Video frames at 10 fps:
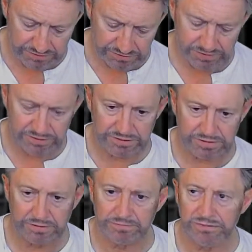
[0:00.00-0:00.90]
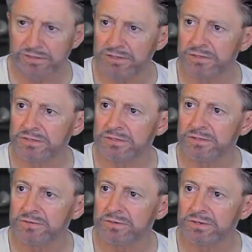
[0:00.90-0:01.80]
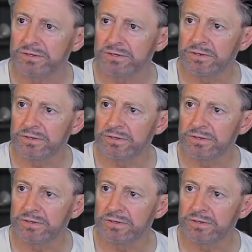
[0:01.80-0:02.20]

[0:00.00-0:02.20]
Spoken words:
So let's see, does this work?